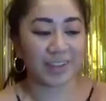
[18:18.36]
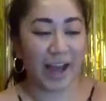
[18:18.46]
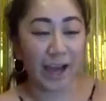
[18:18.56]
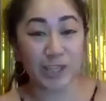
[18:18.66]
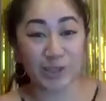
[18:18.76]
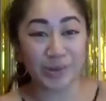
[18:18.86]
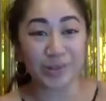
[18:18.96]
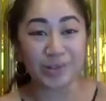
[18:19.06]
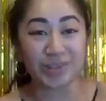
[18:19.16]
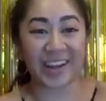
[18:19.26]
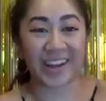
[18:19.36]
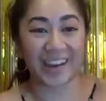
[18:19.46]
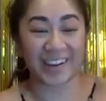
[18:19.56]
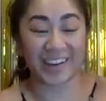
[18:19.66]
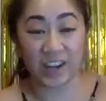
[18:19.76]
high school,
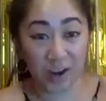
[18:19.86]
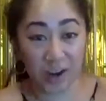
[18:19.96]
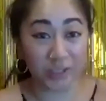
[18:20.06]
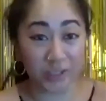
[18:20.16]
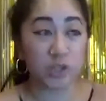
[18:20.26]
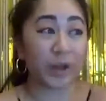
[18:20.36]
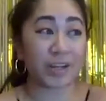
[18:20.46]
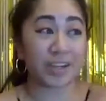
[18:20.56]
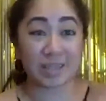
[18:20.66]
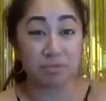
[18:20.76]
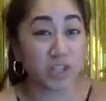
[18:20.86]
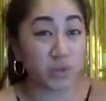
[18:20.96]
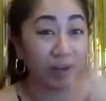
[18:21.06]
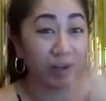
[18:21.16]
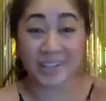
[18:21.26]
early 20s, mid
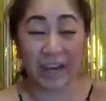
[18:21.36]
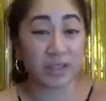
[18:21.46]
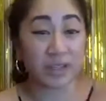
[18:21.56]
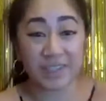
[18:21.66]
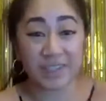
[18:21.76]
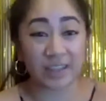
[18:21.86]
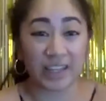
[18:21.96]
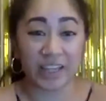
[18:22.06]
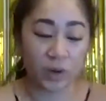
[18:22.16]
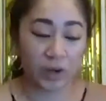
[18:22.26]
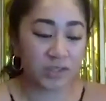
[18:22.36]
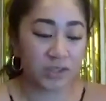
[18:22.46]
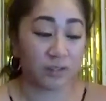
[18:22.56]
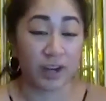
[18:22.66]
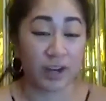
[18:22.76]
20s, I would even say late 20s
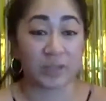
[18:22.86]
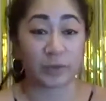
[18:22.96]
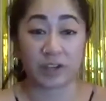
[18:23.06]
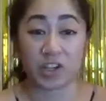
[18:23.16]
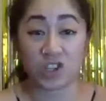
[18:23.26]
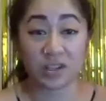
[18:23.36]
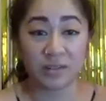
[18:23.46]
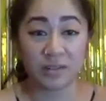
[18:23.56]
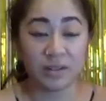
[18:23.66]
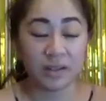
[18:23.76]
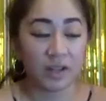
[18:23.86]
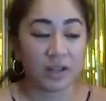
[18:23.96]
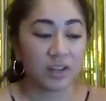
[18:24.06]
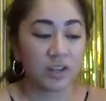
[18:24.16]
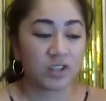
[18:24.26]
are for exploration.
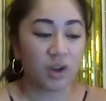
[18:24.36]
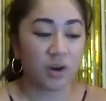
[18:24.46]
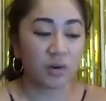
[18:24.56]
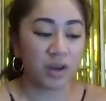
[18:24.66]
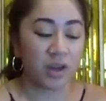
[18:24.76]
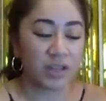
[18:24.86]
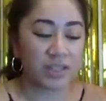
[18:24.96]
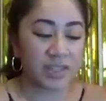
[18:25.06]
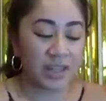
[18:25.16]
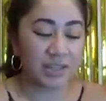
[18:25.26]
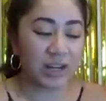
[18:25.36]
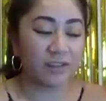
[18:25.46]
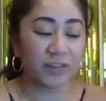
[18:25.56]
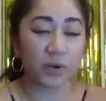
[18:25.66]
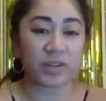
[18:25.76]
So instead of
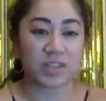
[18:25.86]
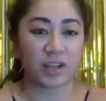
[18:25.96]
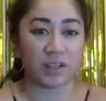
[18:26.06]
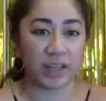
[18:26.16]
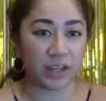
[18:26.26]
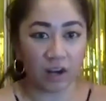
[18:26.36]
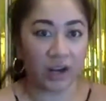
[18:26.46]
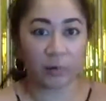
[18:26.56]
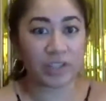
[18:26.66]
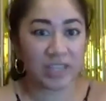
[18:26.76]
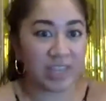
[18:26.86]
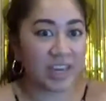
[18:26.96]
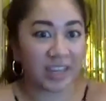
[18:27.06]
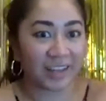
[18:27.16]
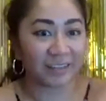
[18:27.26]
focusing on, like, all right, what's the
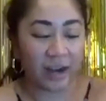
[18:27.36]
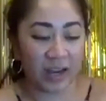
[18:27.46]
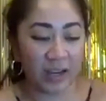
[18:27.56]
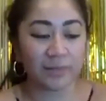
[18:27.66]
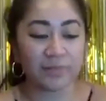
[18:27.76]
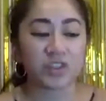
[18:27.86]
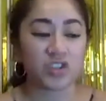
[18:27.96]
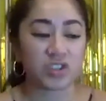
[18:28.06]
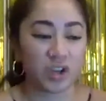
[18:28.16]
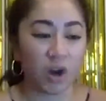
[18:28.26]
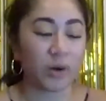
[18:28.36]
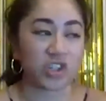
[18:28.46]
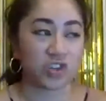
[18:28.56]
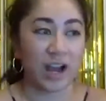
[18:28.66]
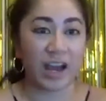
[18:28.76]
thing, right? Just go and
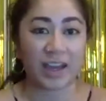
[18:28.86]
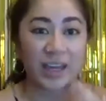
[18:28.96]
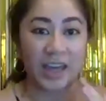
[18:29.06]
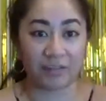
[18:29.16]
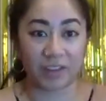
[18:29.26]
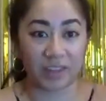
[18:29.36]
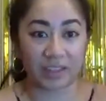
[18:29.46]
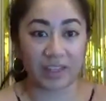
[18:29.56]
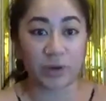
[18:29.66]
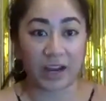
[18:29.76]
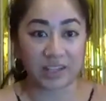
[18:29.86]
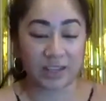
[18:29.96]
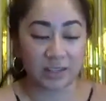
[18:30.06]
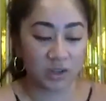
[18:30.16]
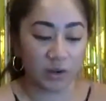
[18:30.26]
try everything. That's what I
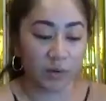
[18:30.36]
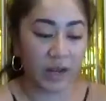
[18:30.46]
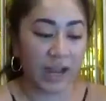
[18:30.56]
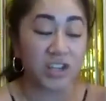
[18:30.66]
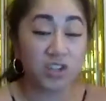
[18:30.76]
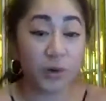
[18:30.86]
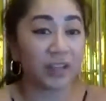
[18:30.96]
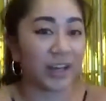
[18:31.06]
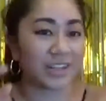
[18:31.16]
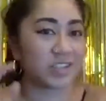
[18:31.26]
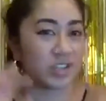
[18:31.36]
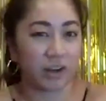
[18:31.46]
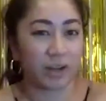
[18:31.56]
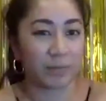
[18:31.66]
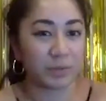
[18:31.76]
did. So I knew I liked
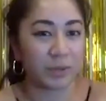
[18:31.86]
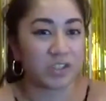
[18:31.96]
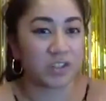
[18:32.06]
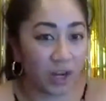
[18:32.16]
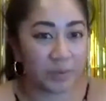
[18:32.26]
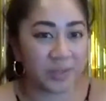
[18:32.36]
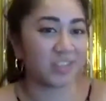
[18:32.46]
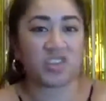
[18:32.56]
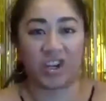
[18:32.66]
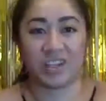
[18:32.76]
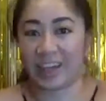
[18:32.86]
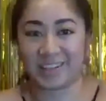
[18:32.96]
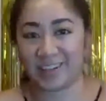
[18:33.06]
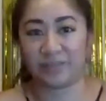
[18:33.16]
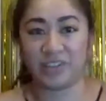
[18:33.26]
startups, but startups is a
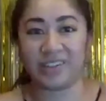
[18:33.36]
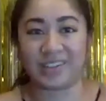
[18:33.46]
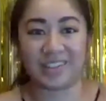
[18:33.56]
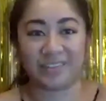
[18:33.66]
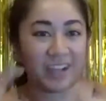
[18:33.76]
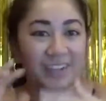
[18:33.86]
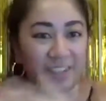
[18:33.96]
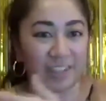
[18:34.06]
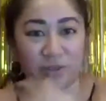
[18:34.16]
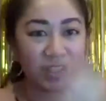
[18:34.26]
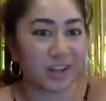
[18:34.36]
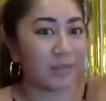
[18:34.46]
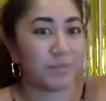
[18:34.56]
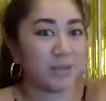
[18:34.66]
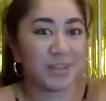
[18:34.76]
gigantic field, right? Like, you could start a
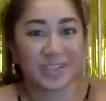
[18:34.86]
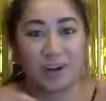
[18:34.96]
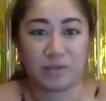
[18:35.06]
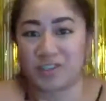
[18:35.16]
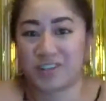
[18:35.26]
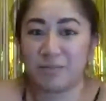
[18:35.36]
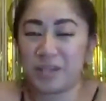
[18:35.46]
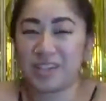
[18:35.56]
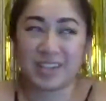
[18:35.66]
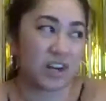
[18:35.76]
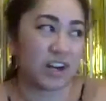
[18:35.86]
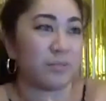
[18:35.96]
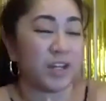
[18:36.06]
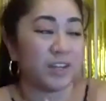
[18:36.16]
B2B startup, you could start a B2C startup,